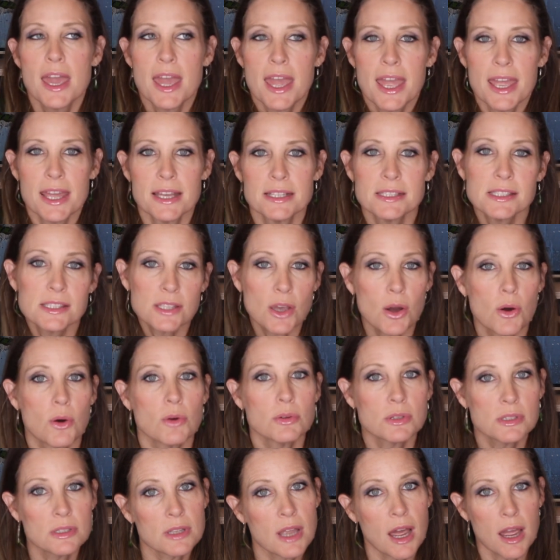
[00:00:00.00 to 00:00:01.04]
And so
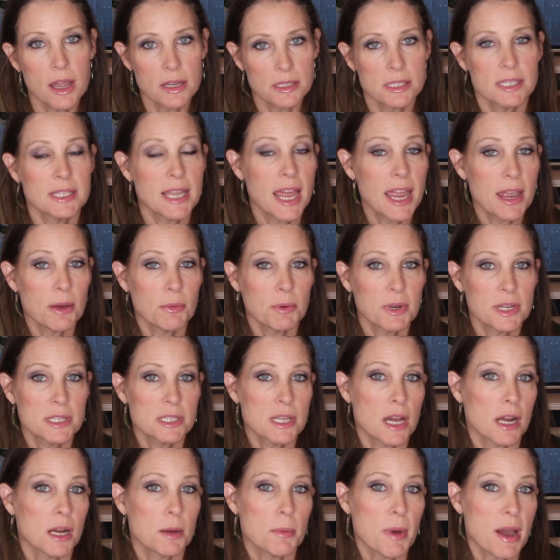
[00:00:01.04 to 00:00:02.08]
today I want to
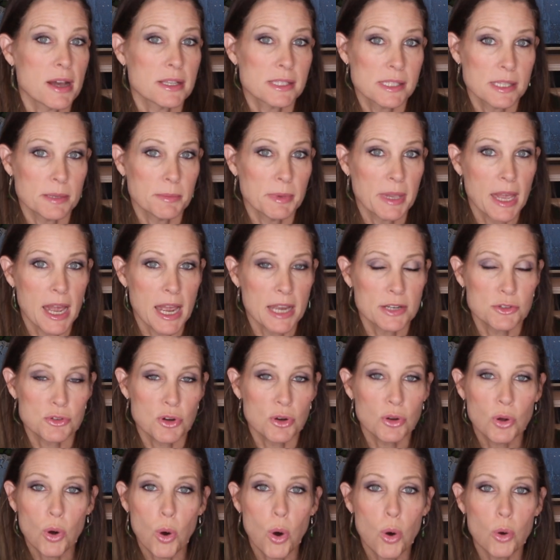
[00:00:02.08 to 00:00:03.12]
talk about
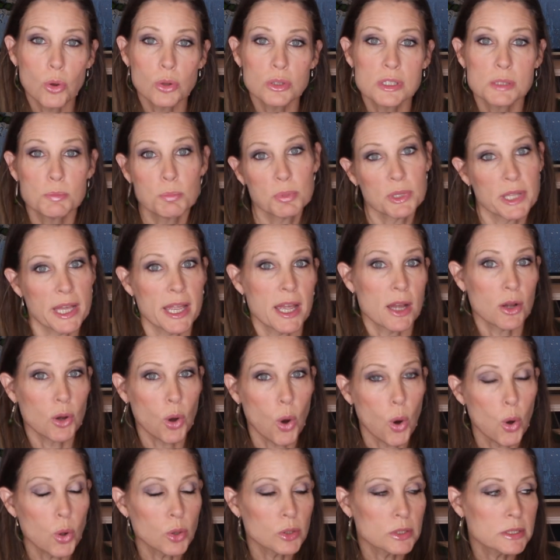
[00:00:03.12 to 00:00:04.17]
semihydro goals, plant
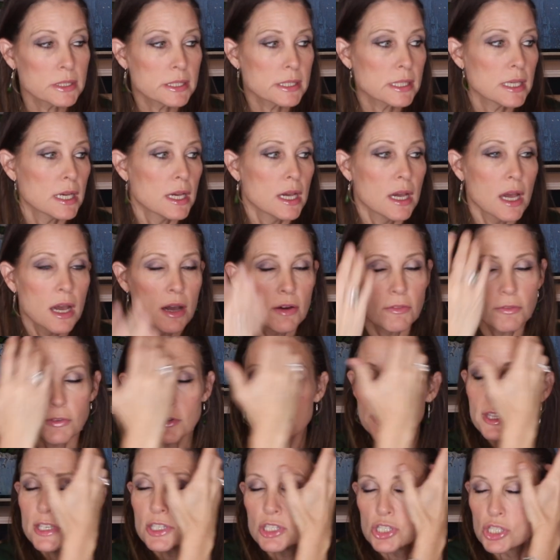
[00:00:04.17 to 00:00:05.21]
goals for
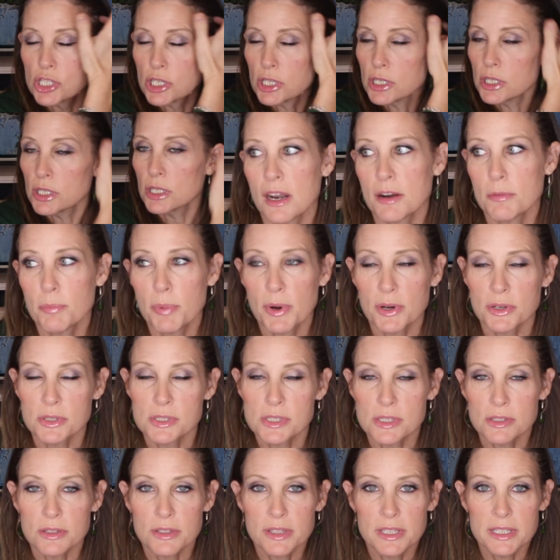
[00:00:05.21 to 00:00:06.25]
this year. A lot of
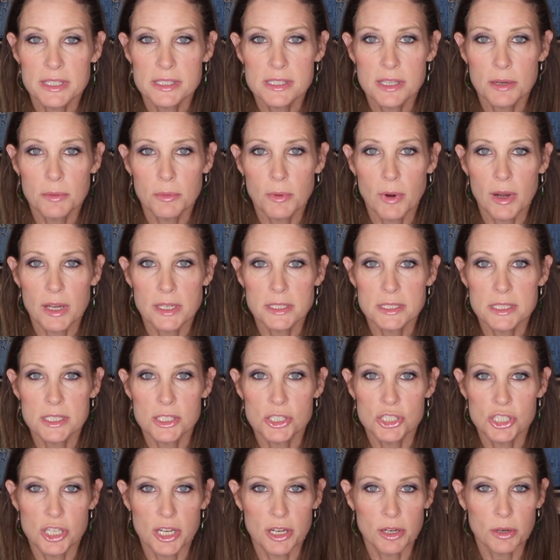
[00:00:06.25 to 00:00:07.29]
personal things I want to
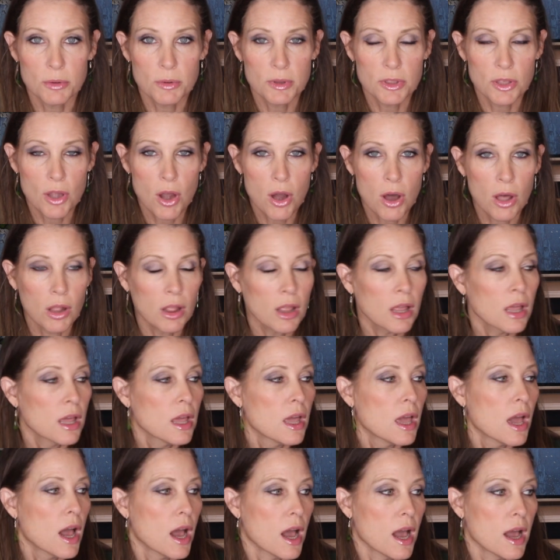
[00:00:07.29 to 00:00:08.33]
share with y'all.
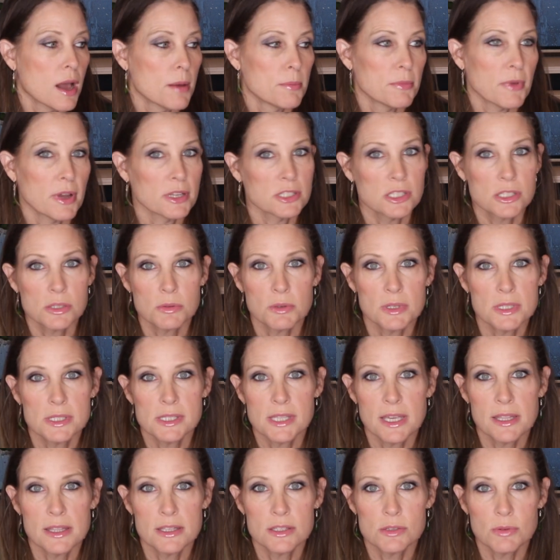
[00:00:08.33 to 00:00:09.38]
I just want to
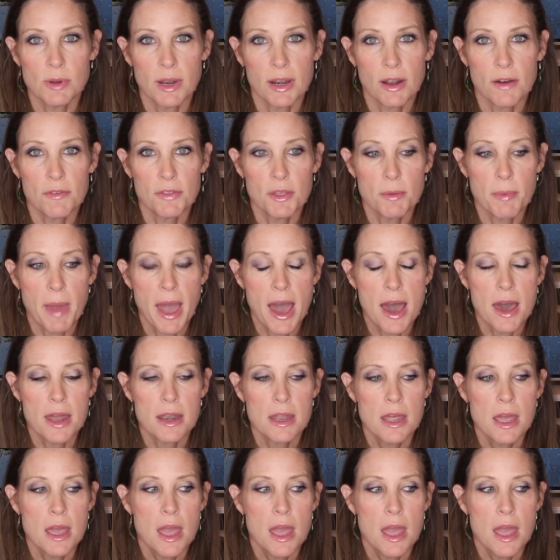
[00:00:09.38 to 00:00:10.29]
say this right off the bat.